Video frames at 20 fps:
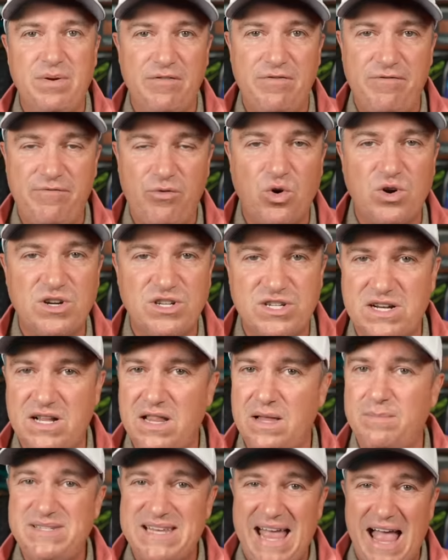of forged
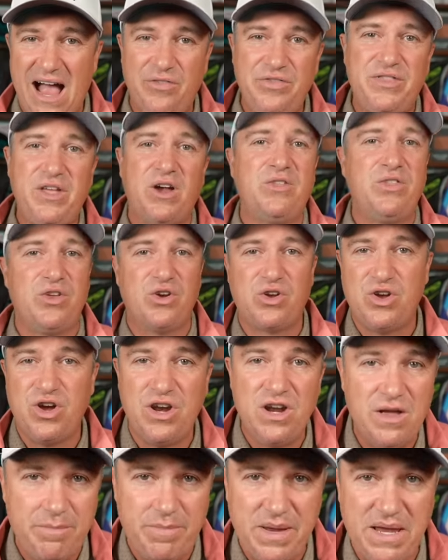clubs out there, they're
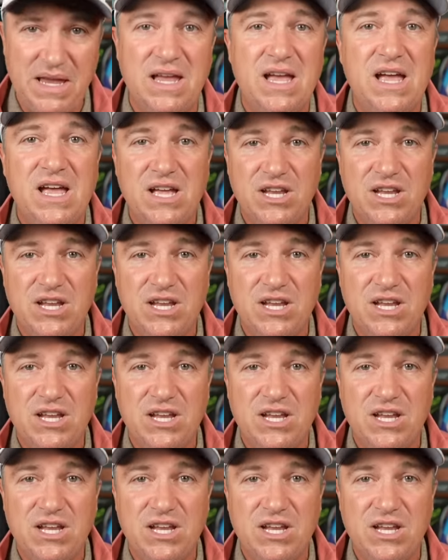gonna be